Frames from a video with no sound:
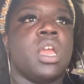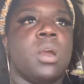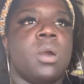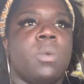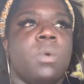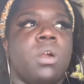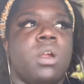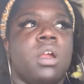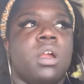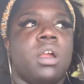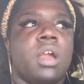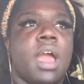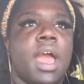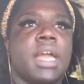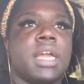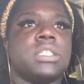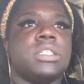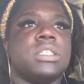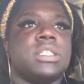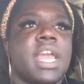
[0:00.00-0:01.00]
where
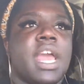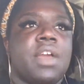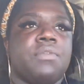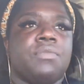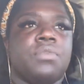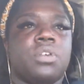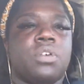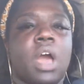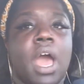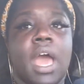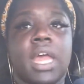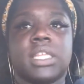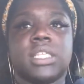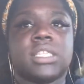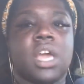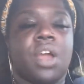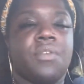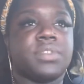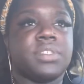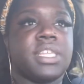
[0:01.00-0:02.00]
I just have real honest
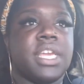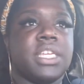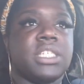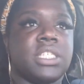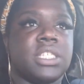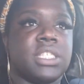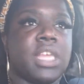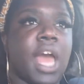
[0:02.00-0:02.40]
conversations,